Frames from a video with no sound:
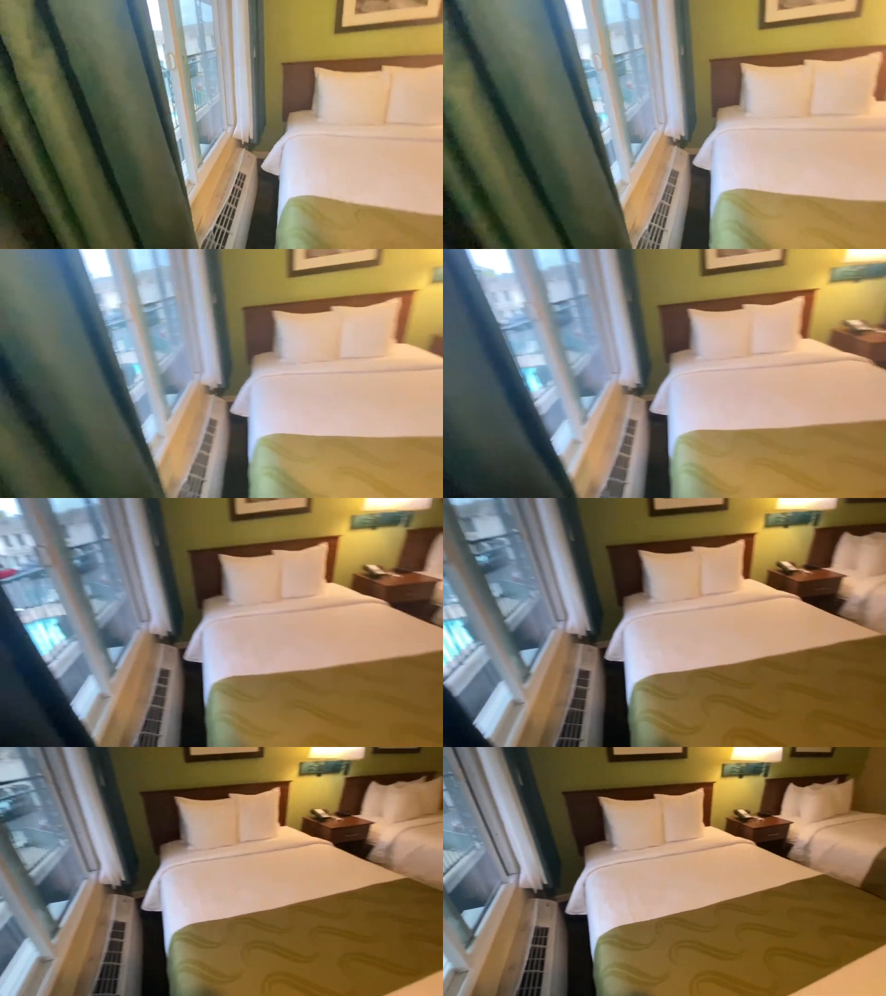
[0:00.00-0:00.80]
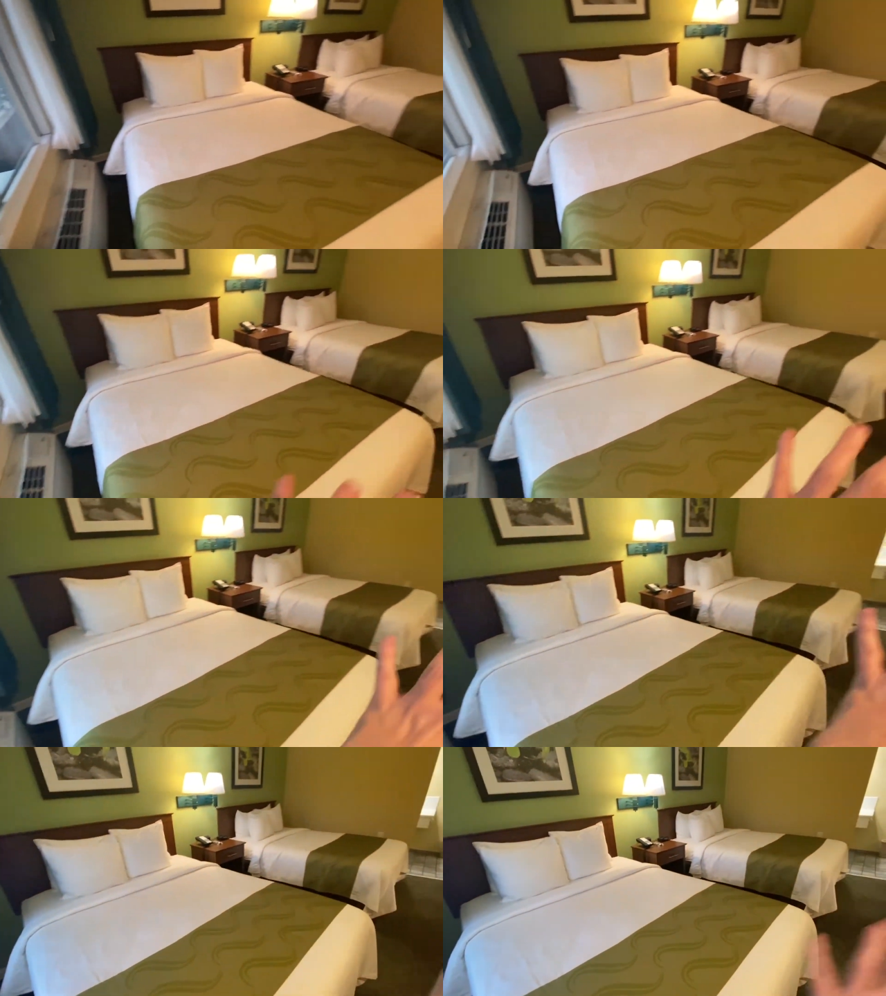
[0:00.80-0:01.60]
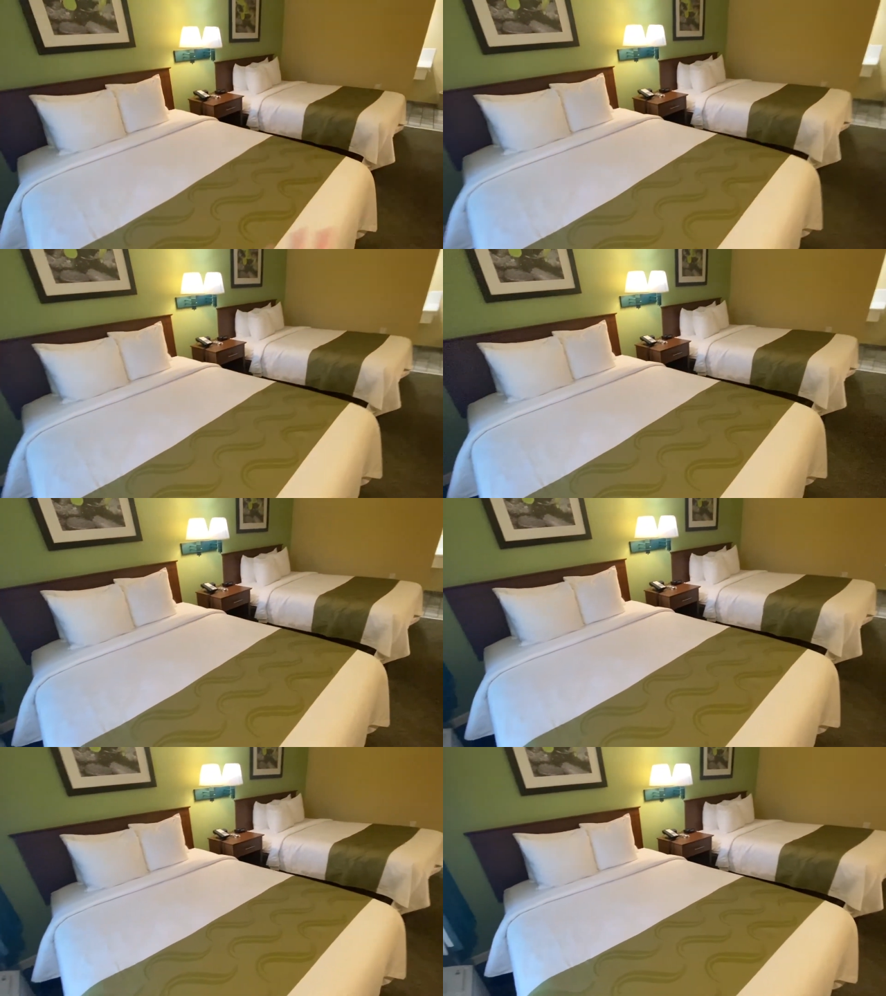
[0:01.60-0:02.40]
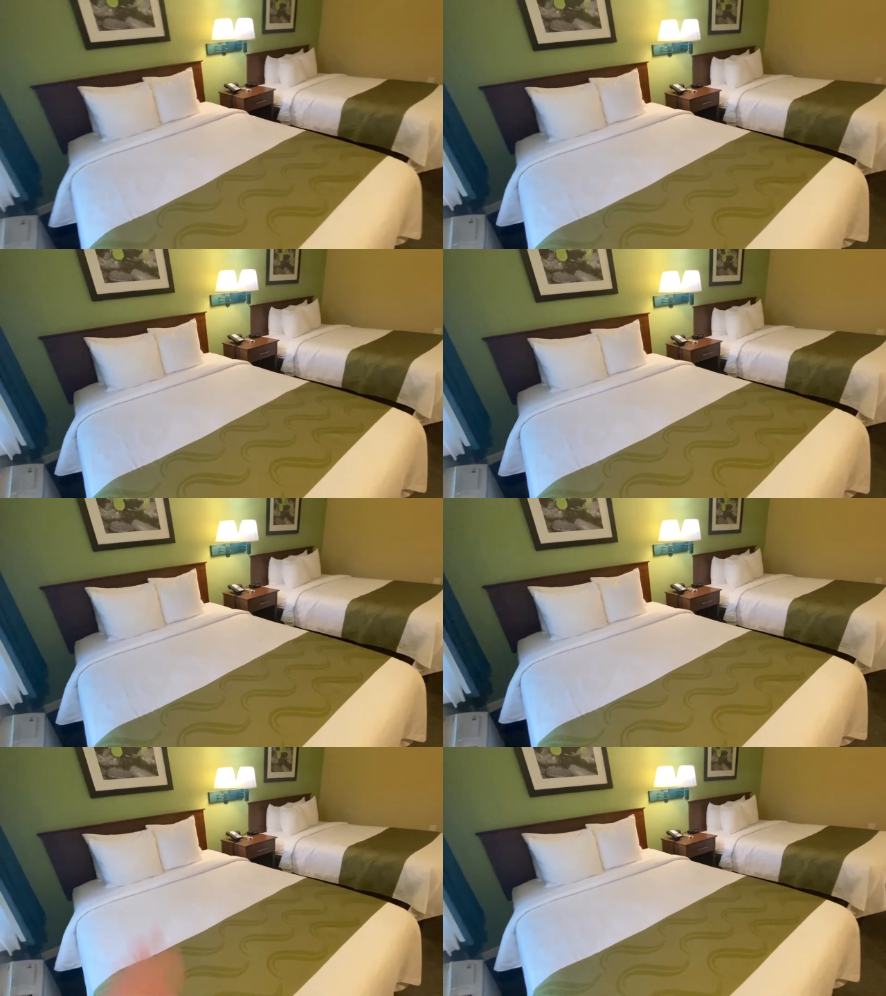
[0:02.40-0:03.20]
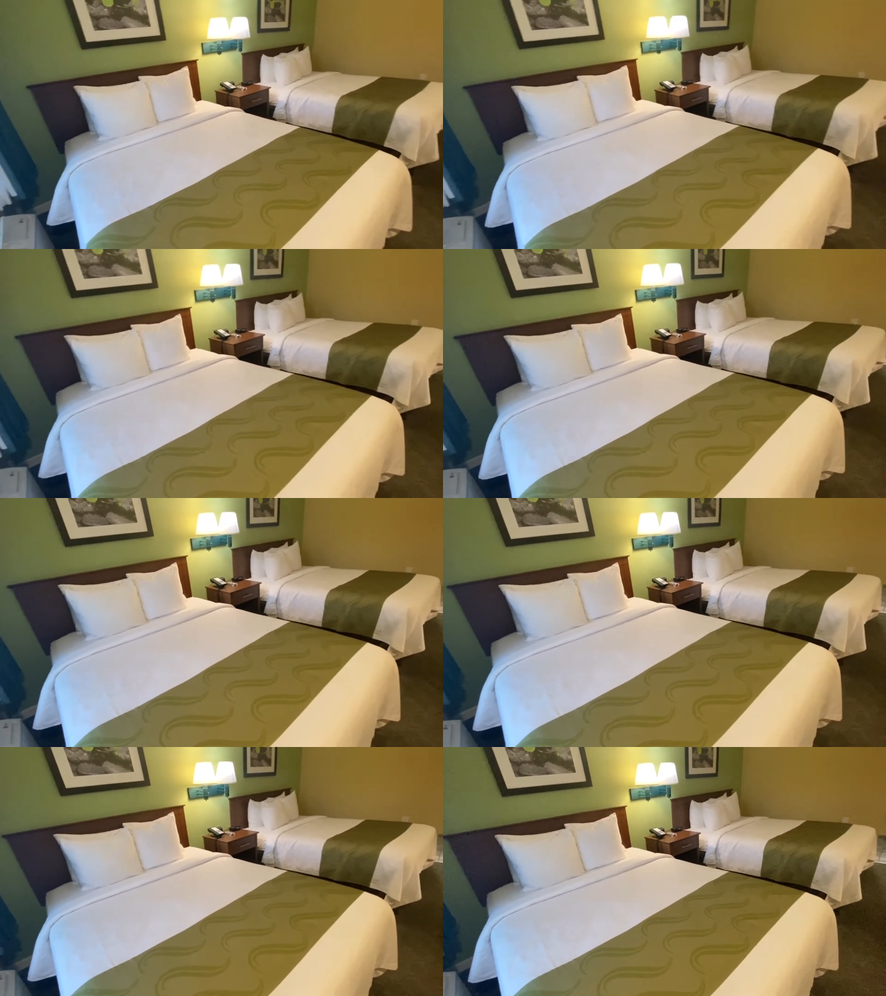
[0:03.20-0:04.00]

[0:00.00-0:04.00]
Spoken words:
(no speaker visible)